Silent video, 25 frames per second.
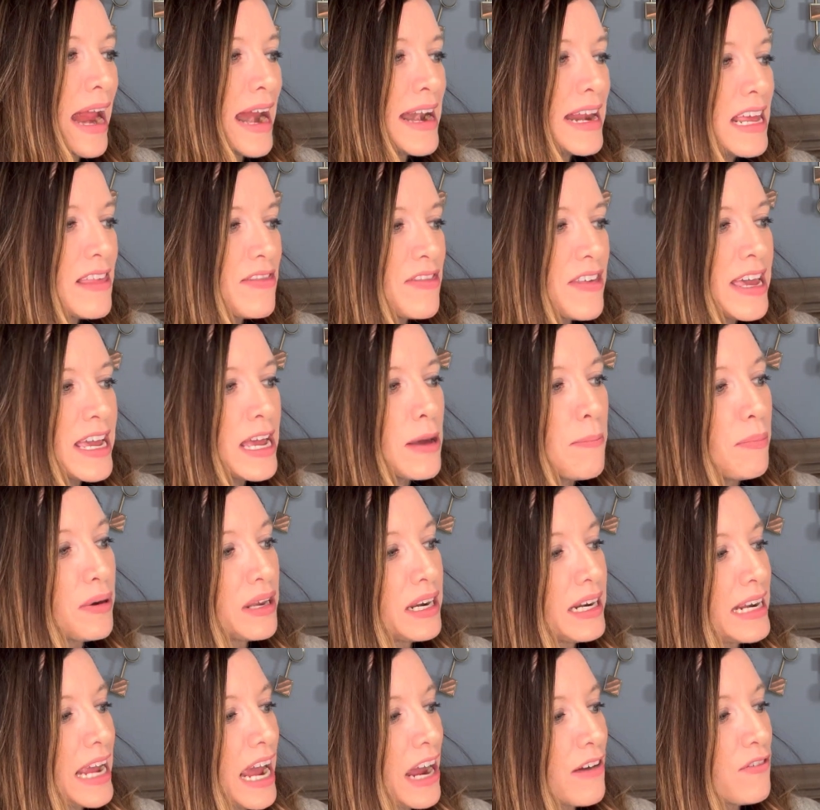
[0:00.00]
anything, but
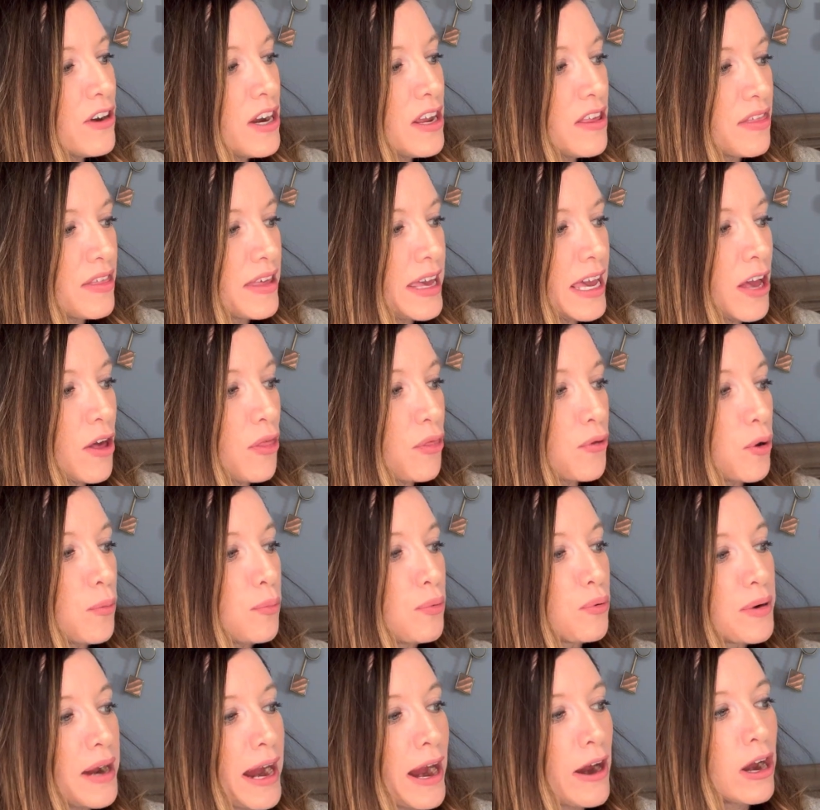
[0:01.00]
in everything, through
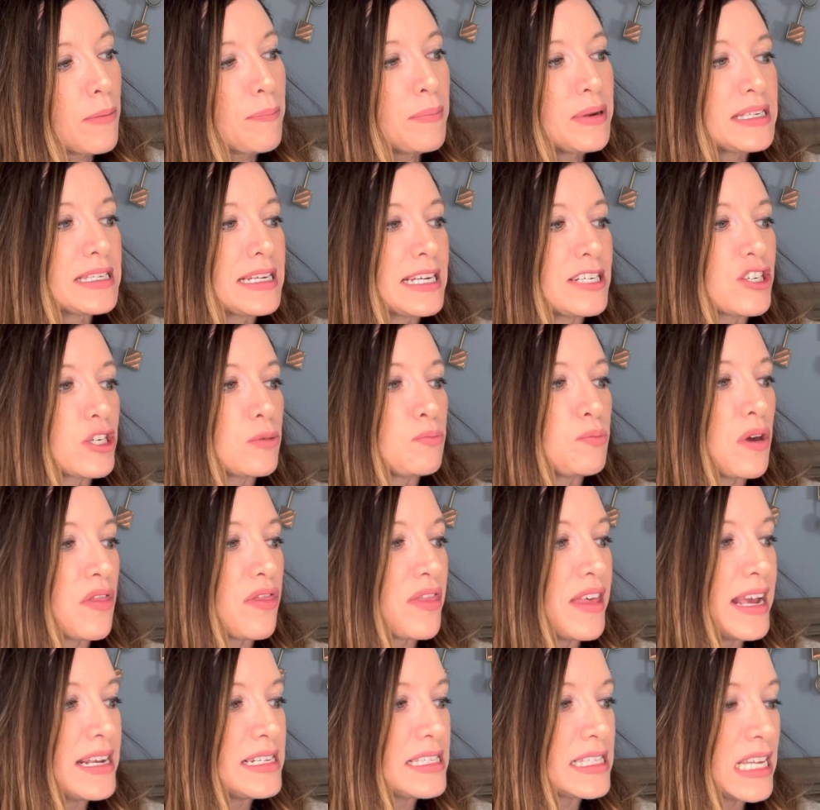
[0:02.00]
prayer and petition with
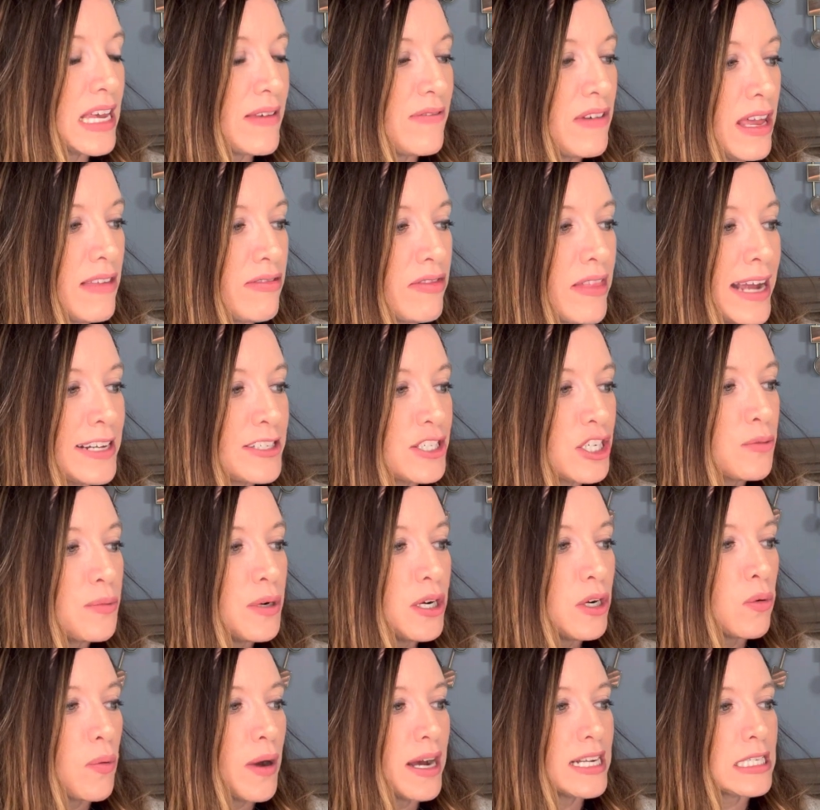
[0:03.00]
thanksgiving, let your
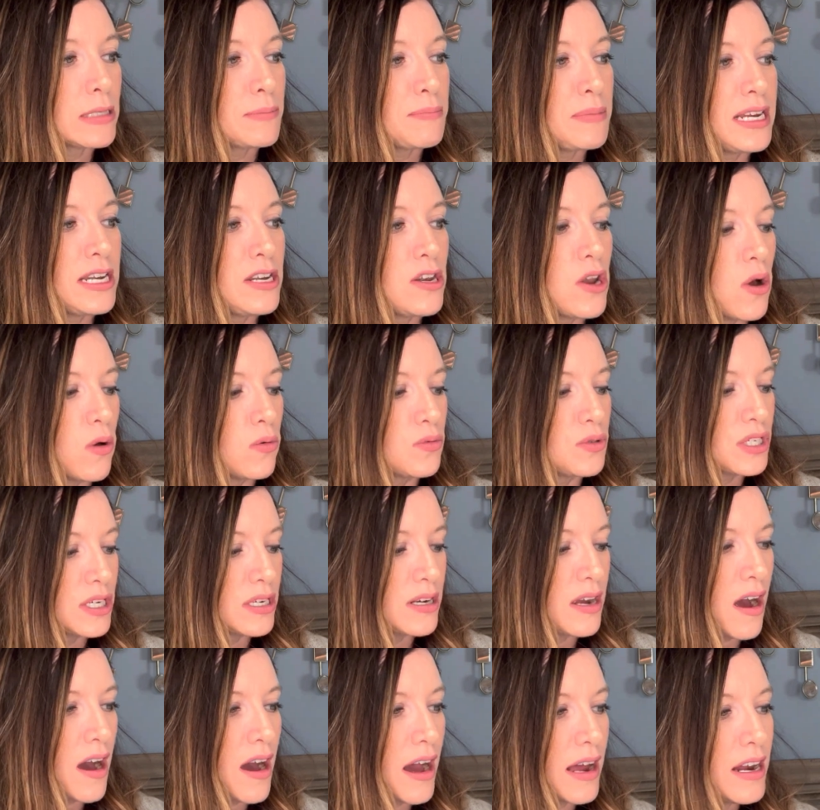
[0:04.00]
requests be known to
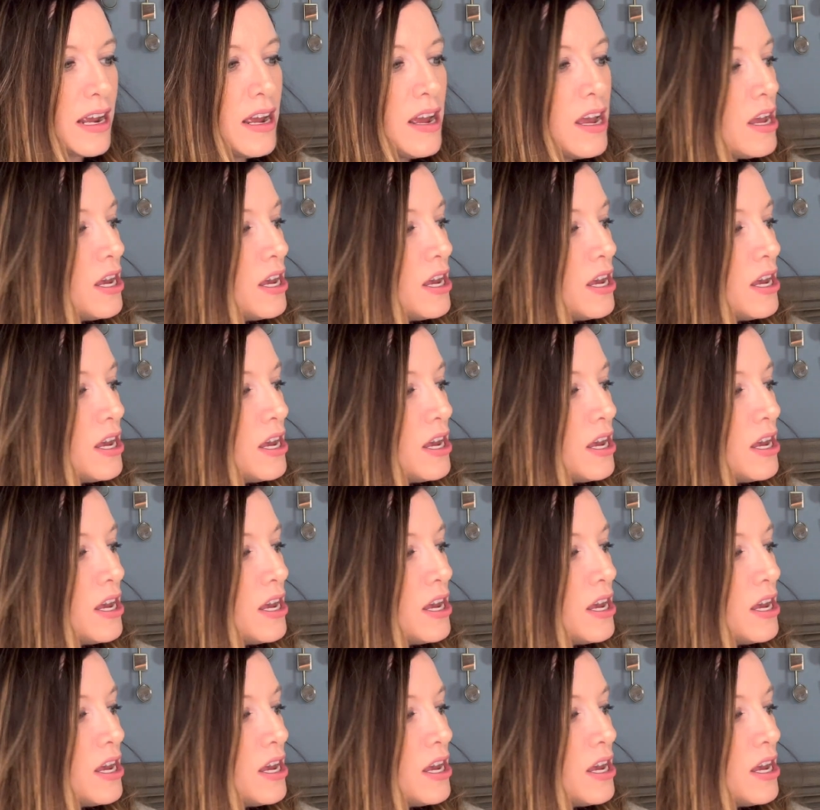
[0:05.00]
God.